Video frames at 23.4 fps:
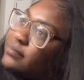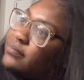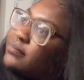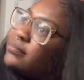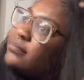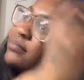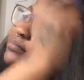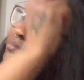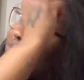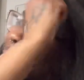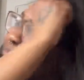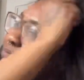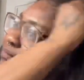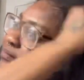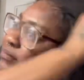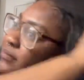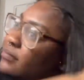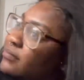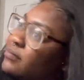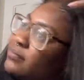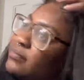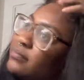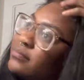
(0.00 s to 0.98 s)

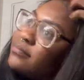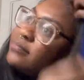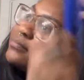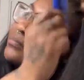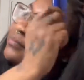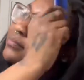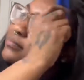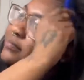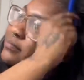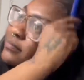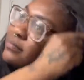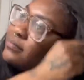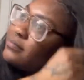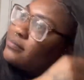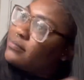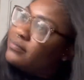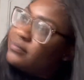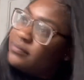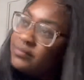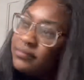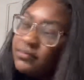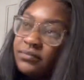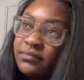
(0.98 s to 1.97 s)

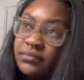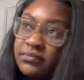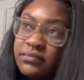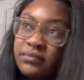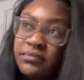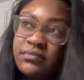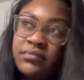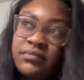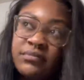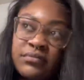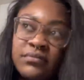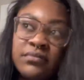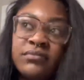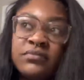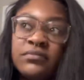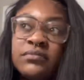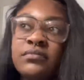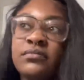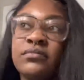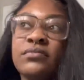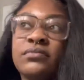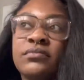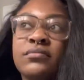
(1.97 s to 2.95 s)

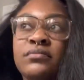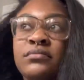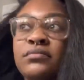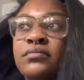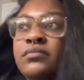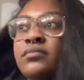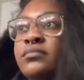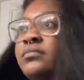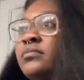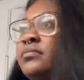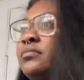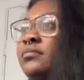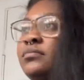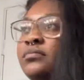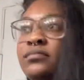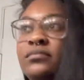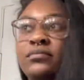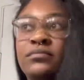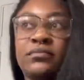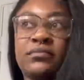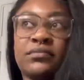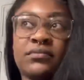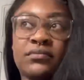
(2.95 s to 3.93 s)

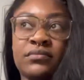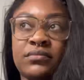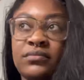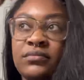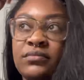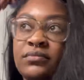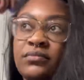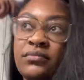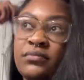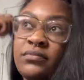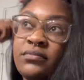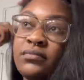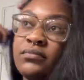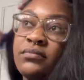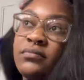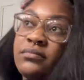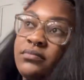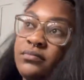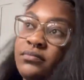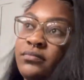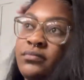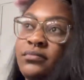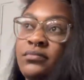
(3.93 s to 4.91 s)

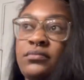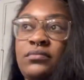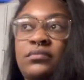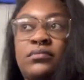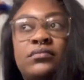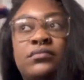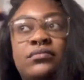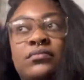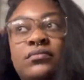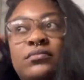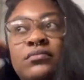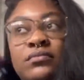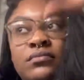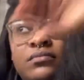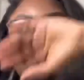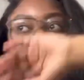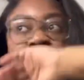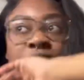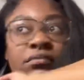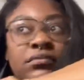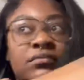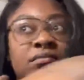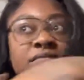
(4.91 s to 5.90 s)

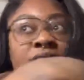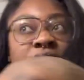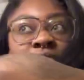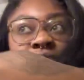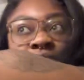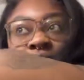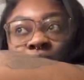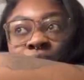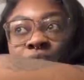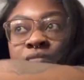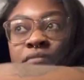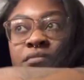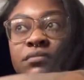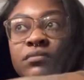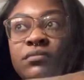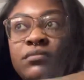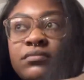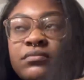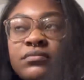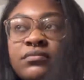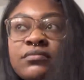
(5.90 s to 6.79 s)
Nothing is said.